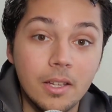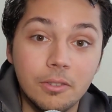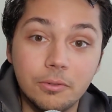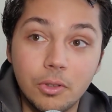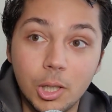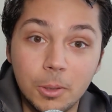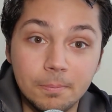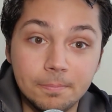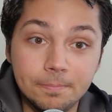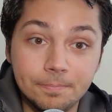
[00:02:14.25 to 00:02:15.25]

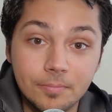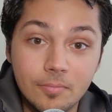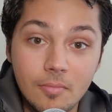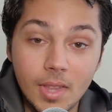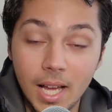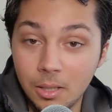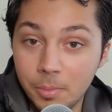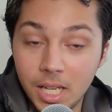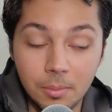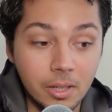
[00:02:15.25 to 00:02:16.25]
from
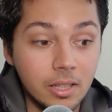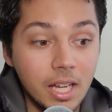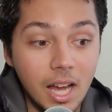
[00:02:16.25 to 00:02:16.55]
Alabama.